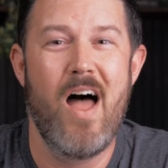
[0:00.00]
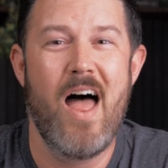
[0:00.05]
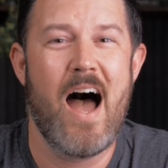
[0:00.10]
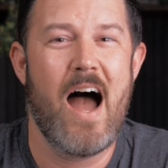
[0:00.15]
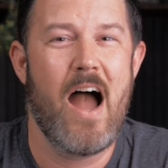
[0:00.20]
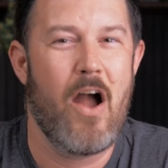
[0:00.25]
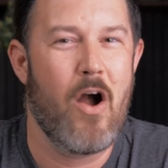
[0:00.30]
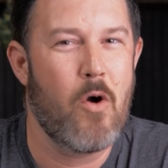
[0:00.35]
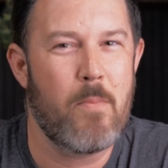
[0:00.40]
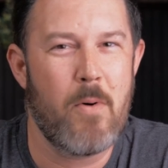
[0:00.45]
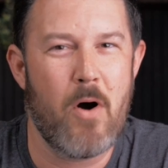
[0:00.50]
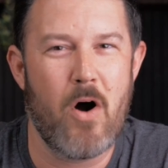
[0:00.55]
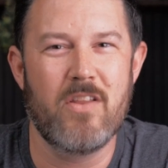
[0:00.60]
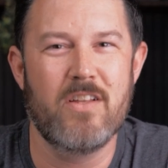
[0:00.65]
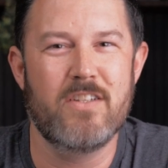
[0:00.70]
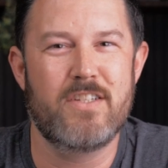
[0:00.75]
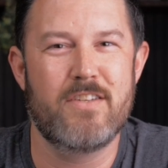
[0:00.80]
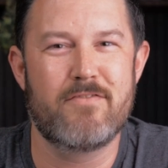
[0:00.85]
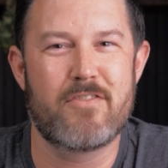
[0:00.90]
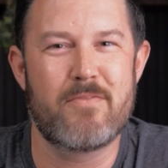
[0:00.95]
I hope all
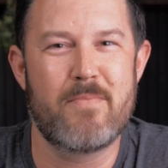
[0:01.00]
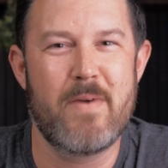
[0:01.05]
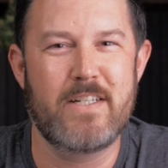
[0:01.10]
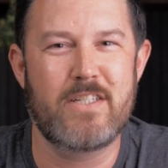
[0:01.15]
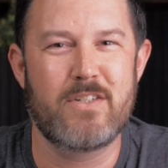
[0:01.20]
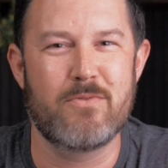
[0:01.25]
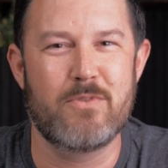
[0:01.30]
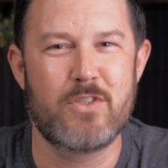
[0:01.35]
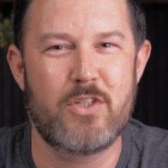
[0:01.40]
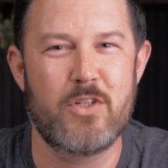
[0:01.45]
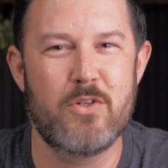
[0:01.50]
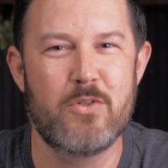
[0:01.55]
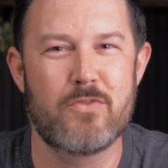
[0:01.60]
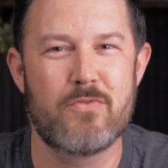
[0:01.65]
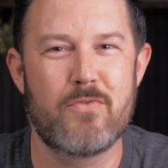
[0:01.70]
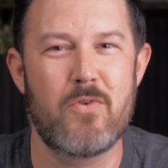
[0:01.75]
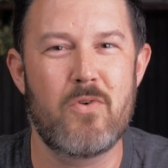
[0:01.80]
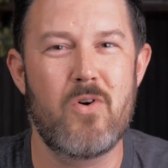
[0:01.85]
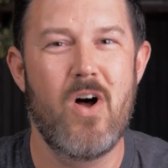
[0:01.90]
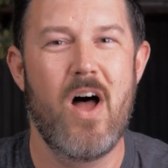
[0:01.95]
this information was
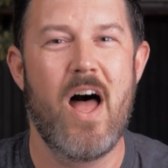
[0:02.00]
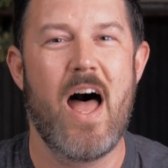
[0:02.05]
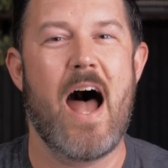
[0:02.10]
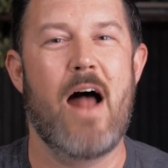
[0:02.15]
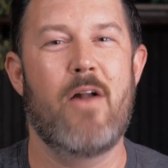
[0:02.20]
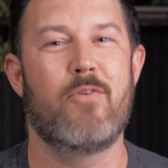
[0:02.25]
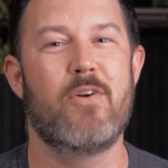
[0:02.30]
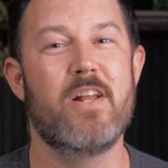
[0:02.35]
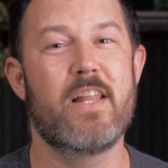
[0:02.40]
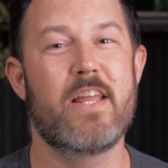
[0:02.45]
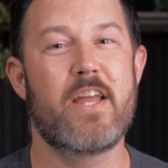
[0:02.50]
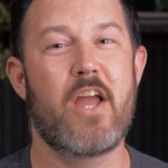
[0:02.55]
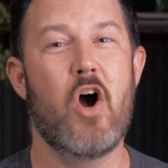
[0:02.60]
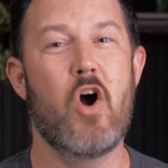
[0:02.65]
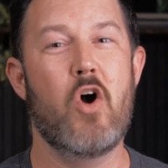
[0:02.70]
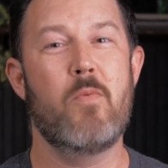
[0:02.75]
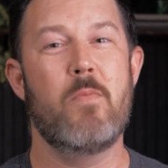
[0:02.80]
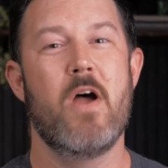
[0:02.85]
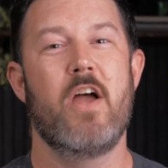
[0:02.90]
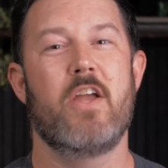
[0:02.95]
useful. I really
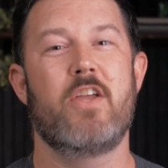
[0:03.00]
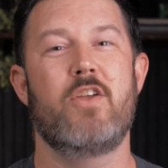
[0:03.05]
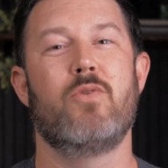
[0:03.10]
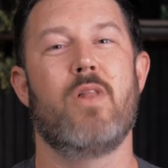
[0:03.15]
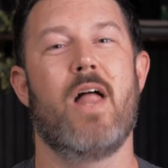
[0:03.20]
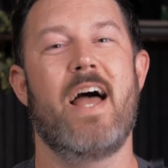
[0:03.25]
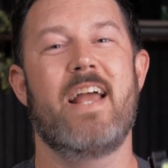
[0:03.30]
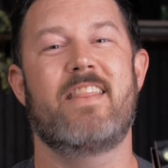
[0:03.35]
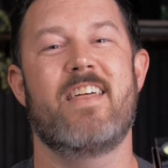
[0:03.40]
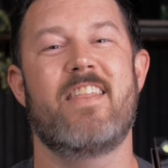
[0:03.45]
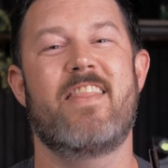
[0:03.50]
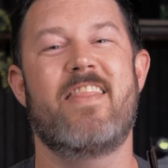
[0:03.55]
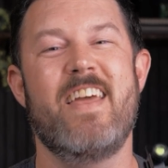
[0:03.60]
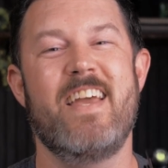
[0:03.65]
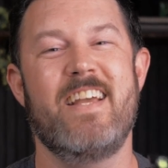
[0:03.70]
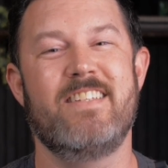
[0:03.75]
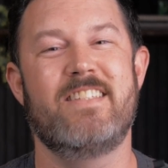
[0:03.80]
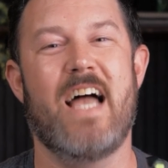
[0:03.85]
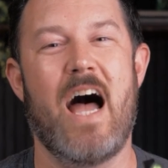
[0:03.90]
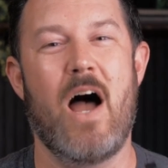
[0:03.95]
hope you like the
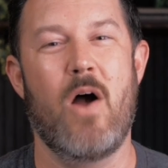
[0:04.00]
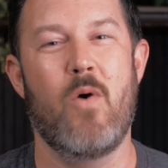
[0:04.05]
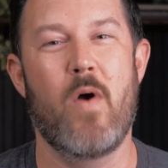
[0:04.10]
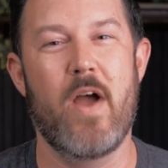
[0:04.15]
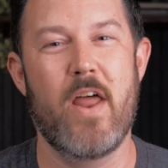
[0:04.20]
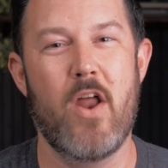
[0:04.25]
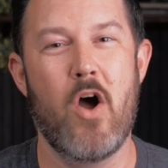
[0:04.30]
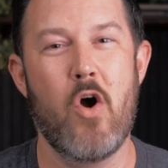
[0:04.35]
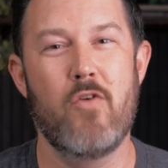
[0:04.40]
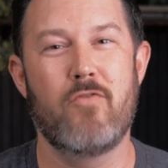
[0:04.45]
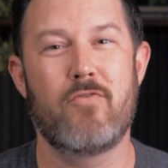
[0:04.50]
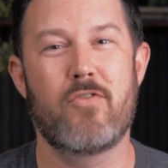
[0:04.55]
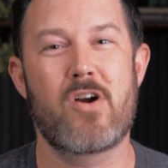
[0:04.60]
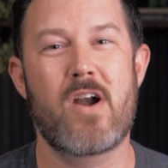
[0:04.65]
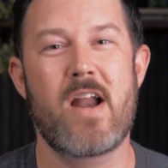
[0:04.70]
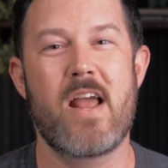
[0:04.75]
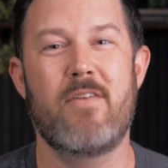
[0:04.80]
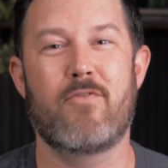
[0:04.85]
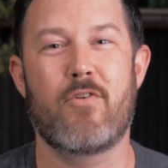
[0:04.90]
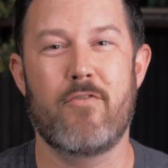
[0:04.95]
things I went over
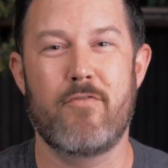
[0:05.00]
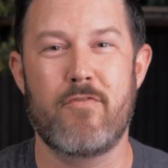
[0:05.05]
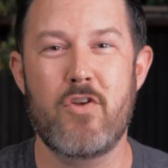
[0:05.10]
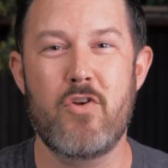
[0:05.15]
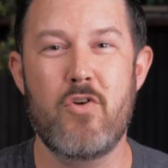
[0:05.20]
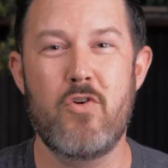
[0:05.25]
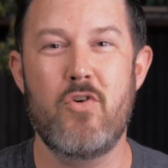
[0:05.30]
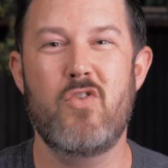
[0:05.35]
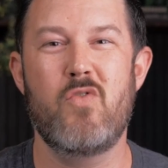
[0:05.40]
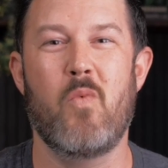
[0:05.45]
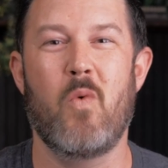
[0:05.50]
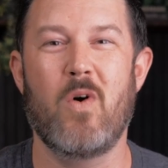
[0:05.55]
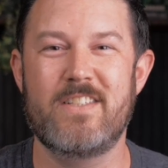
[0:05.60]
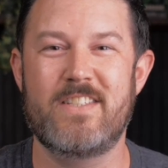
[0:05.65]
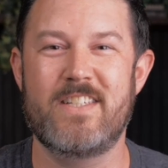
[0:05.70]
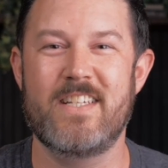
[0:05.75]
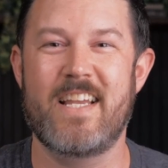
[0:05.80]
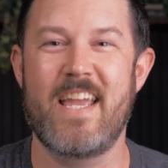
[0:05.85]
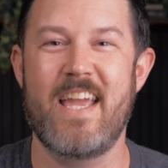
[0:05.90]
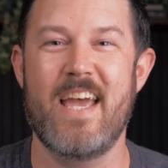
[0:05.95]
and reviewed. Once
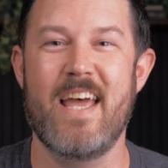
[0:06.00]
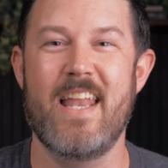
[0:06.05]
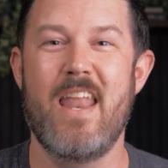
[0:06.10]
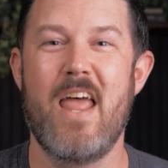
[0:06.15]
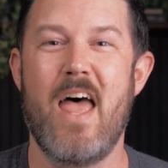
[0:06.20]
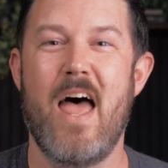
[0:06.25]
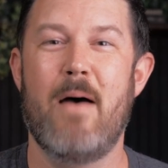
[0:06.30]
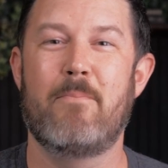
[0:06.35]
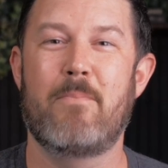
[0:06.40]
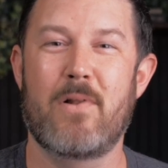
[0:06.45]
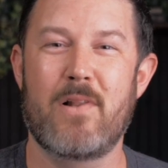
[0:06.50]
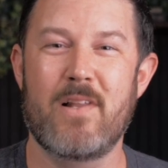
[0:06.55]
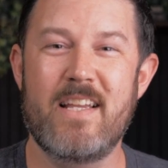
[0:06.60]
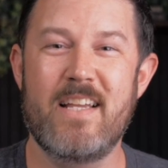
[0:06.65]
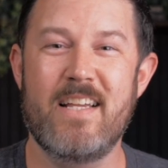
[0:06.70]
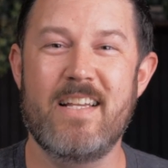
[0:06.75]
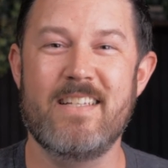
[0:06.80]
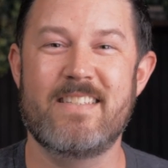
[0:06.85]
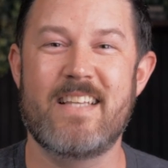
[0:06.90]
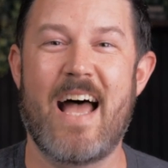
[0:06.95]
again,
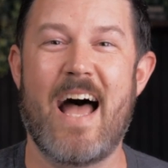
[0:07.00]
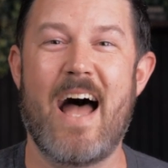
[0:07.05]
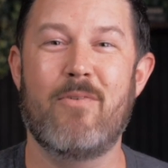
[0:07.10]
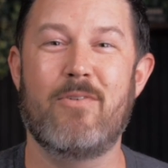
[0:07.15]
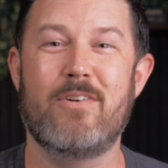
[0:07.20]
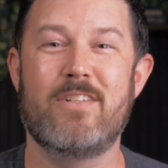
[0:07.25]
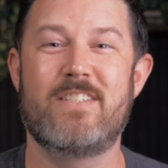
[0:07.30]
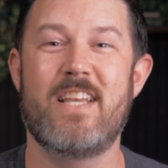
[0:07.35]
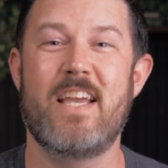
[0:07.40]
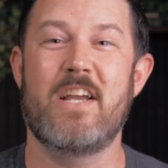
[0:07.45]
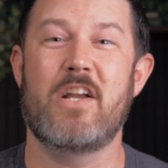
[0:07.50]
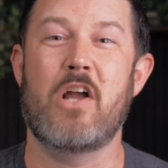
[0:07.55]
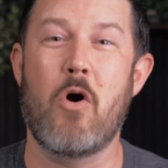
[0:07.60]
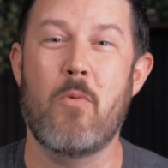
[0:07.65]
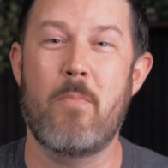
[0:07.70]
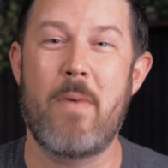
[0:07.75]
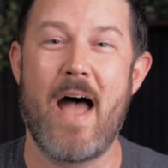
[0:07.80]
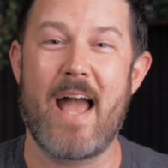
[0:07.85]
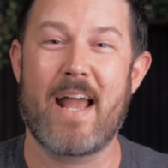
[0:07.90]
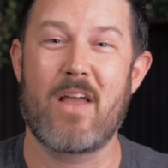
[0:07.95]
please, I would say go
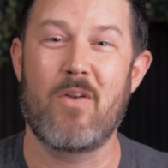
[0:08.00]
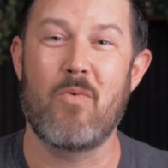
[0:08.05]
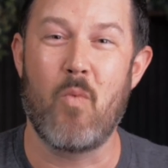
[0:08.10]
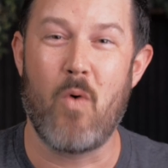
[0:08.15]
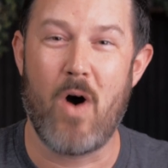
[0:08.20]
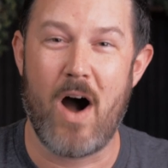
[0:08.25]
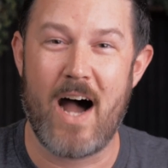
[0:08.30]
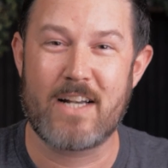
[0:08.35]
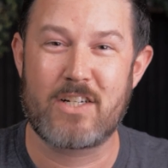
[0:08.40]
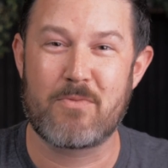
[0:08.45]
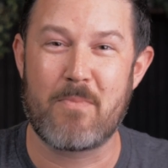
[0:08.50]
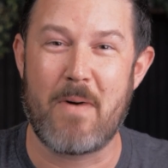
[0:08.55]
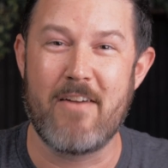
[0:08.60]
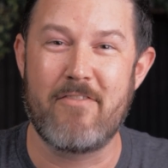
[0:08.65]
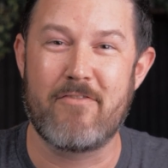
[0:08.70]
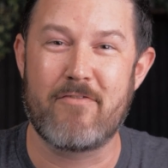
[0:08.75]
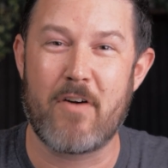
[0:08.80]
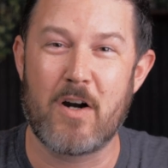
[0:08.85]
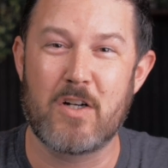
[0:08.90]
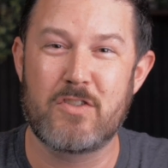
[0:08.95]
back and watch my
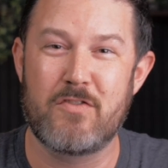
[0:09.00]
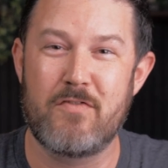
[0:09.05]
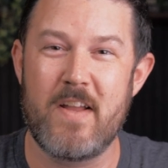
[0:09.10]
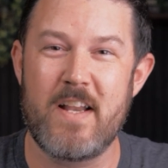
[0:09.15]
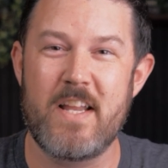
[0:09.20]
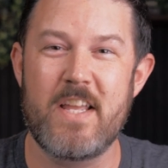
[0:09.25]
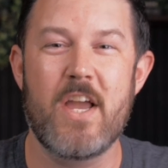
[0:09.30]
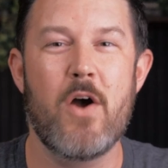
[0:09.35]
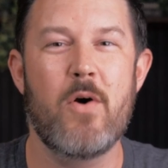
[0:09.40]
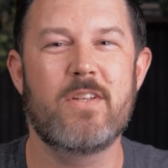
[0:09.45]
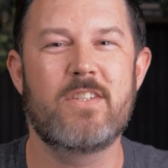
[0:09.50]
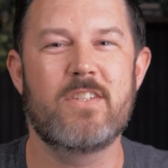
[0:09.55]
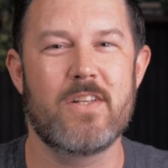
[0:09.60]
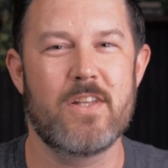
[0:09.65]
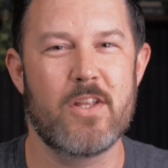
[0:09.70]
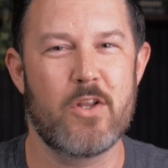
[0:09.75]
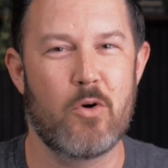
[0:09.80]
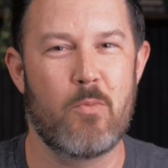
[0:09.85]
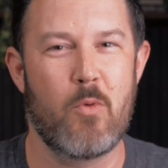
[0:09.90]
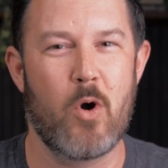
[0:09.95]
first video. It's a
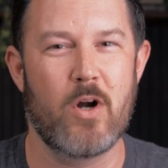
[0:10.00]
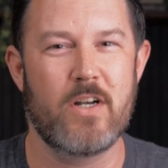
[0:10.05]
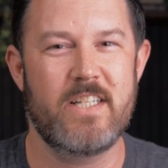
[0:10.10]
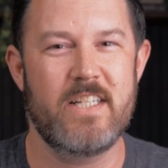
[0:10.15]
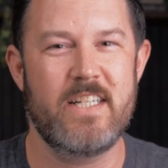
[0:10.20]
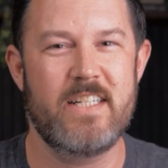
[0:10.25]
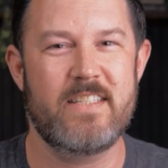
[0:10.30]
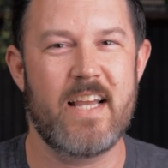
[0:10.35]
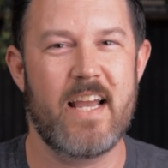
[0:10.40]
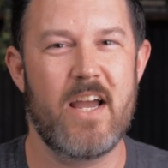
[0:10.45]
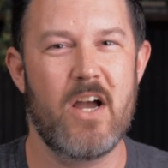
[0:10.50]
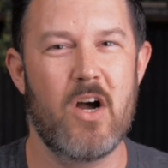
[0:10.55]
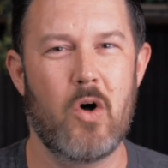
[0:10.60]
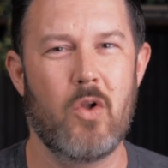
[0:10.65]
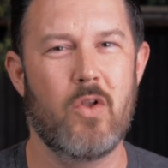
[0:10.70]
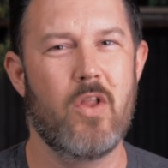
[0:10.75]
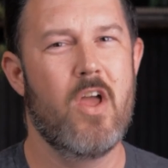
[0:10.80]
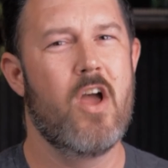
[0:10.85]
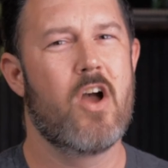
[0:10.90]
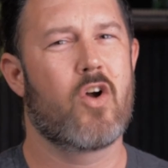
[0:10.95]
little more detailed.